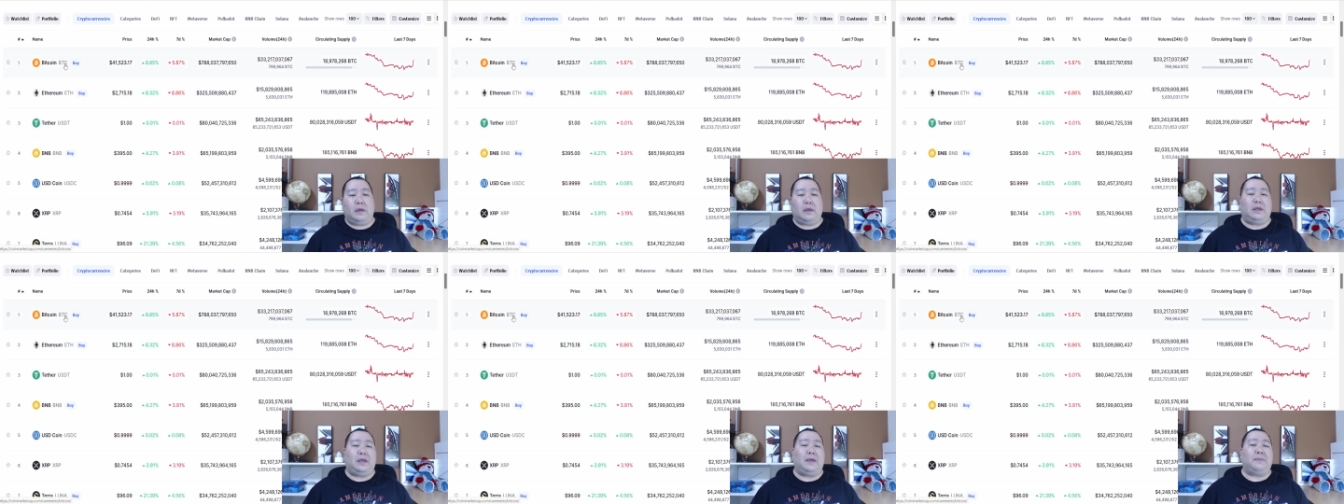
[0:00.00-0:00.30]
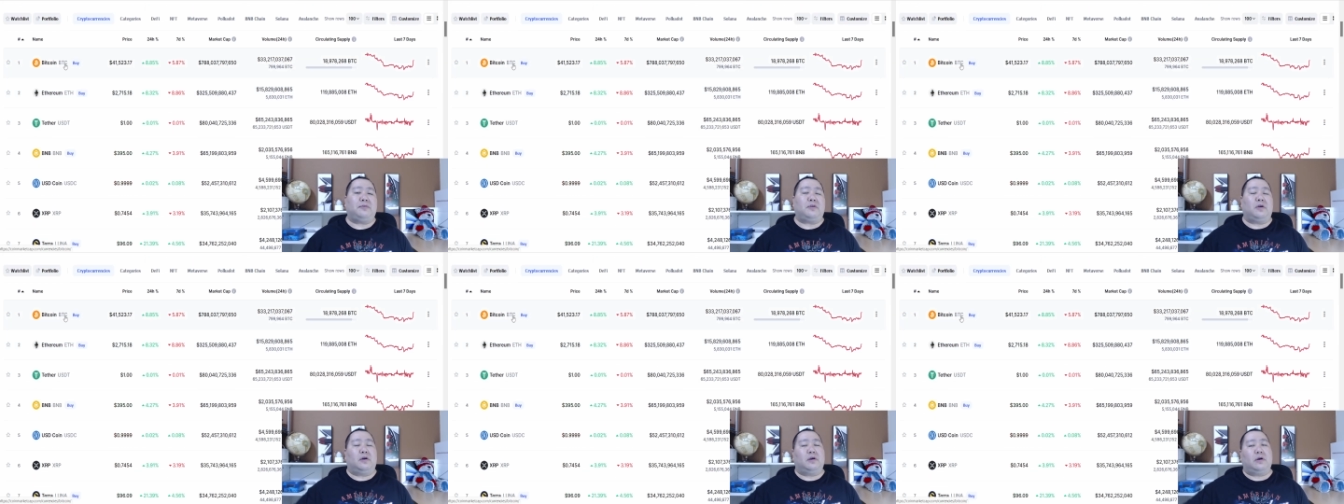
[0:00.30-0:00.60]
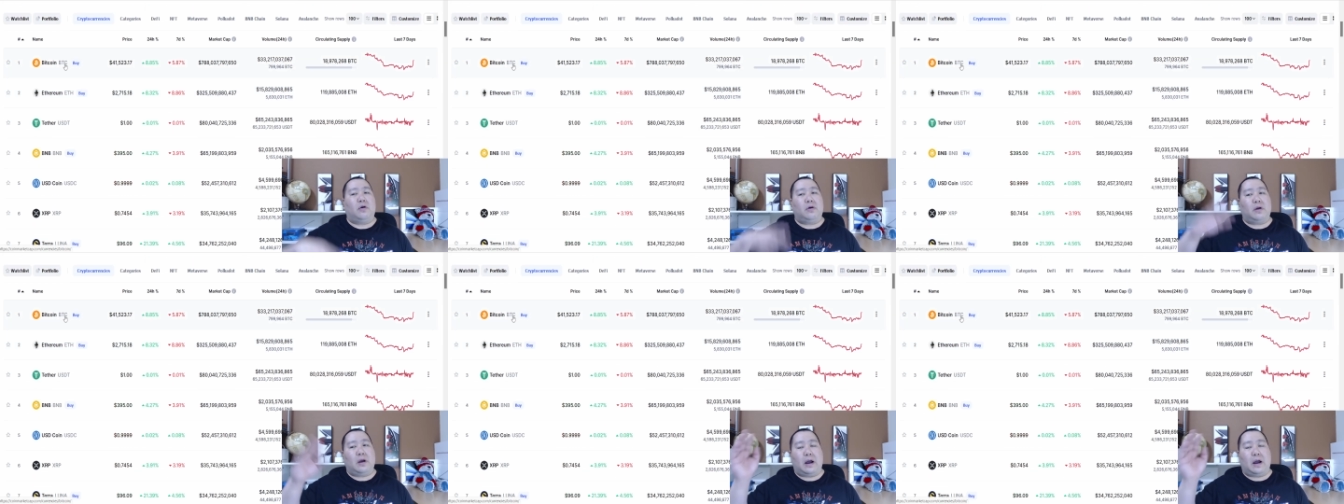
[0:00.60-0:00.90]
it keeps on
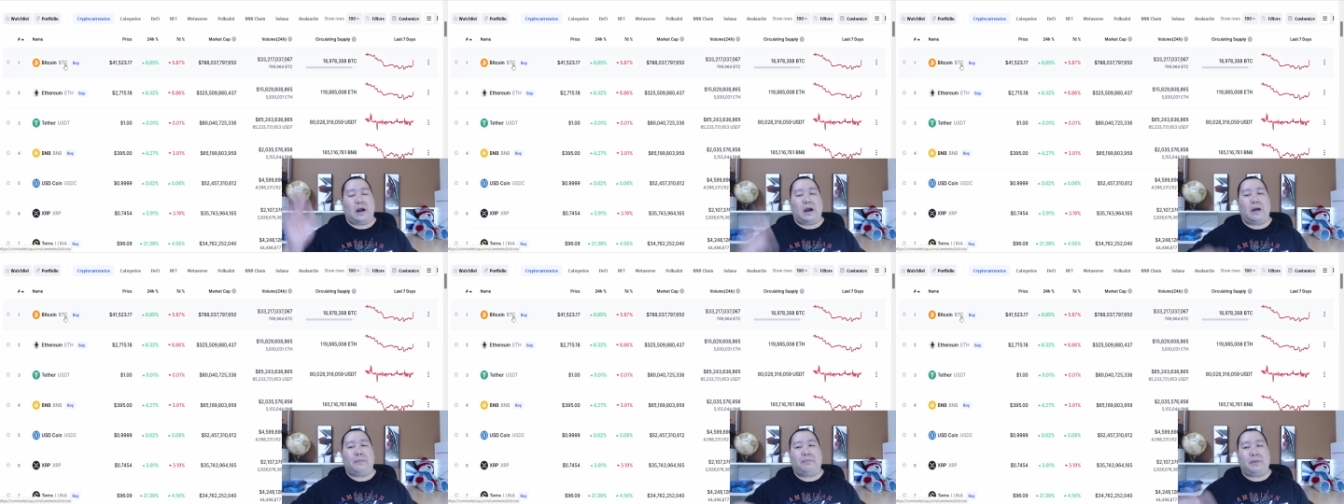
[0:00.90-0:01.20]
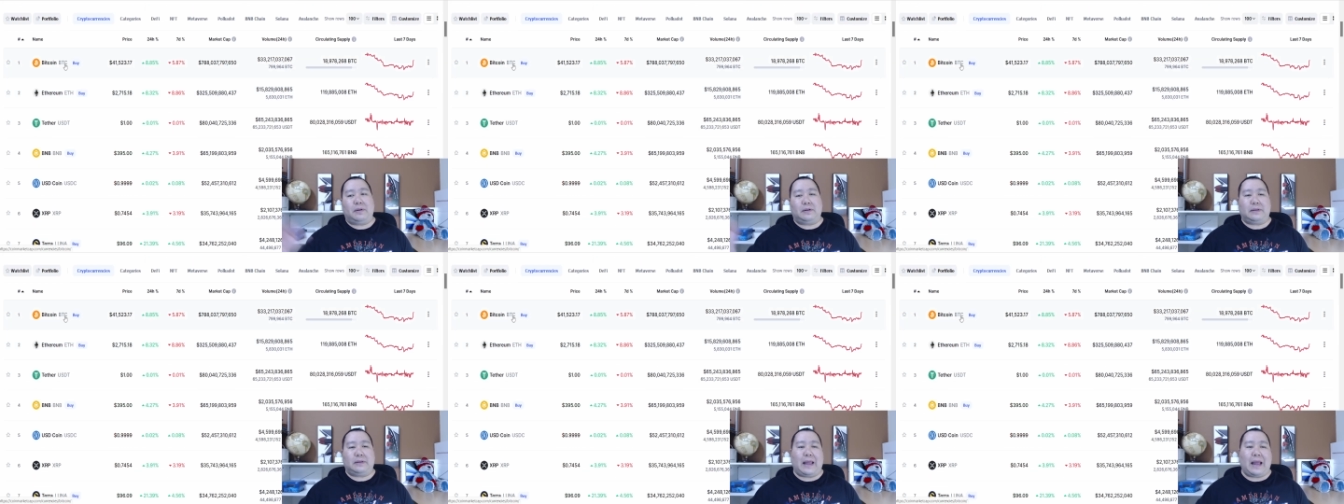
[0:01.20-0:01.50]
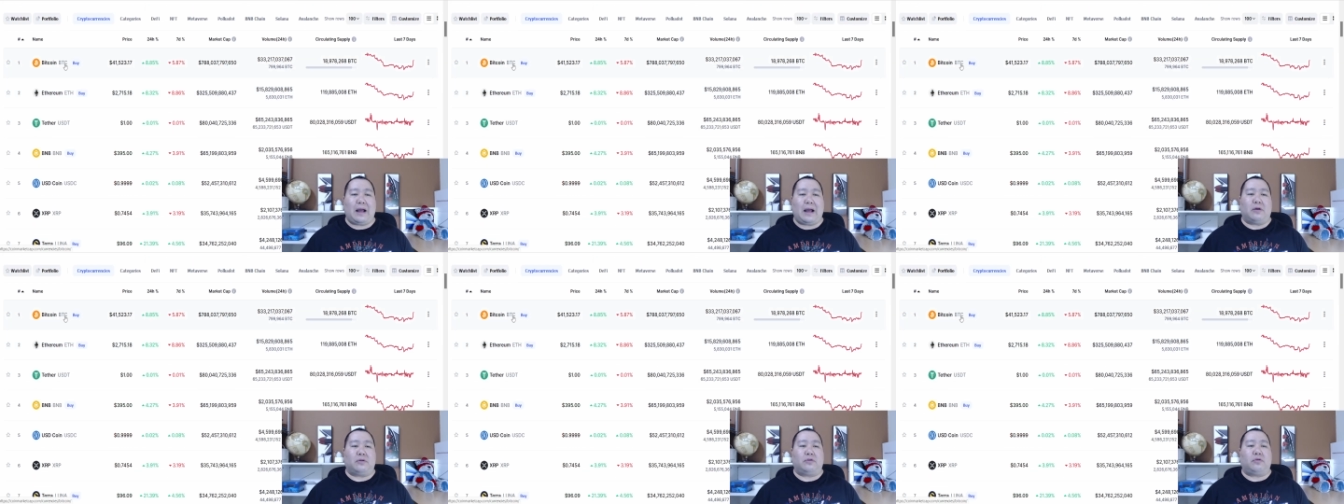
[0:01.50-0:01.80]
going up and
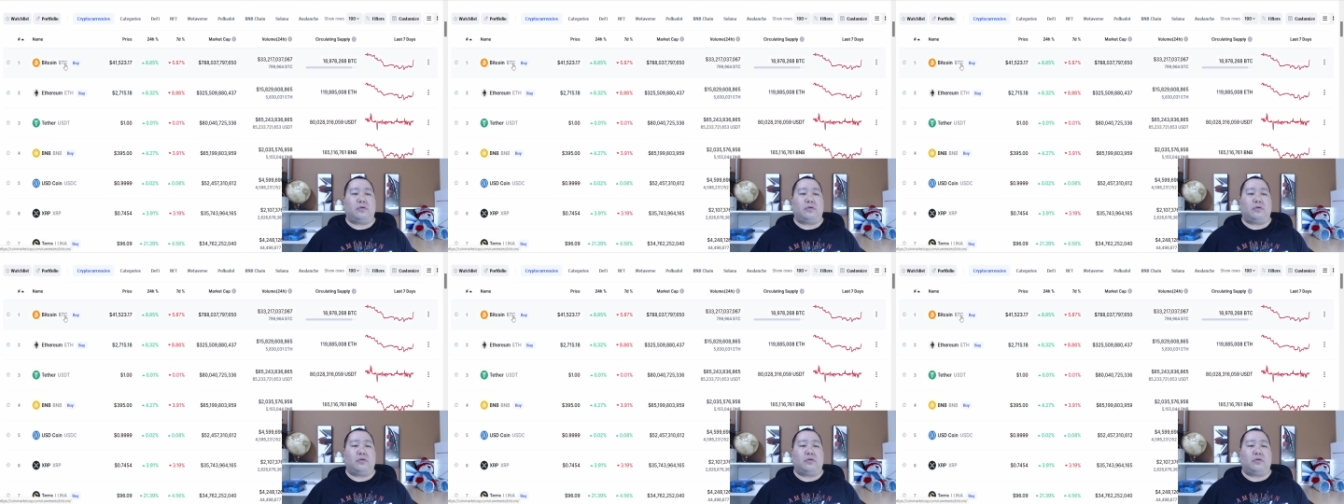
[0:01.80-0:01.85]
down.